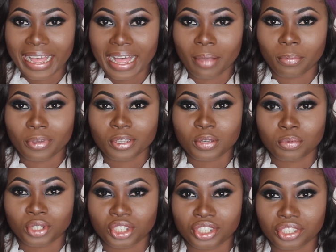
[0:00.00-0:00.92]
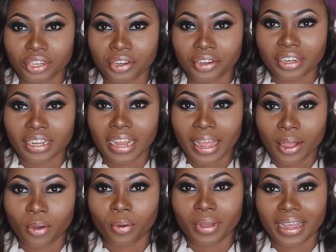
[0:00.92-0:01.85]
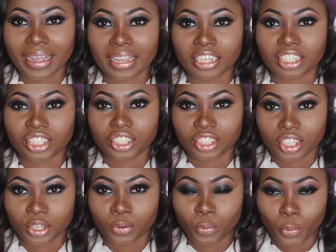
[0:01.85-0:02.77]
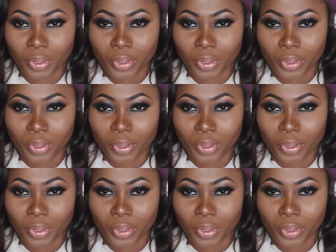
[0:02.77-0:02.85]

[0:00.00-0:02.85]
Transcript: I'm going to be sharing how I shed